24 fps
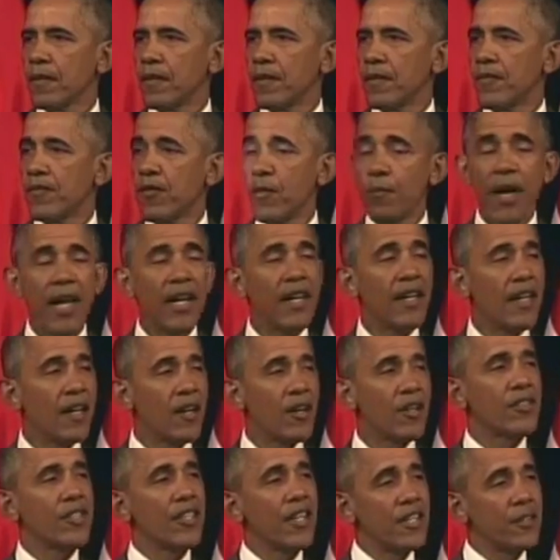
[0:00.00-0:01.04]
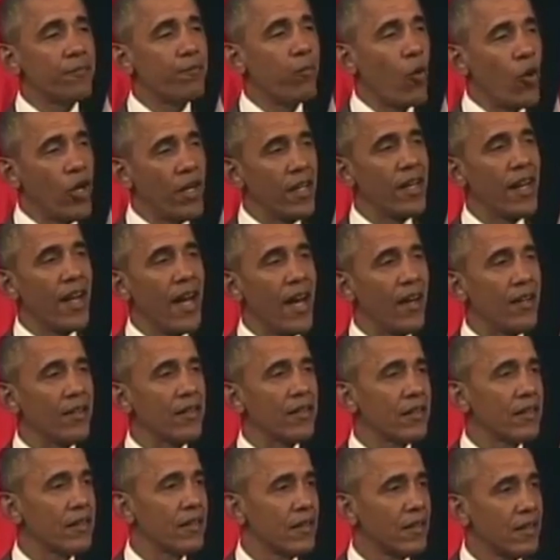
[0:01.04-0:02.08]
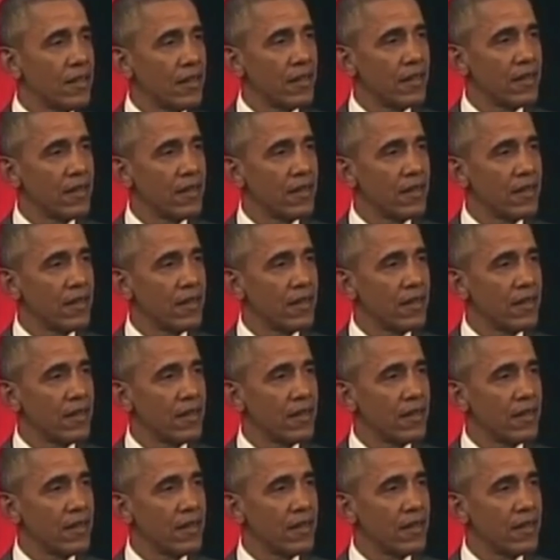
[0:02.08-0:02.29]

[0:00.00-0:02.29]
For many years, he has pointed out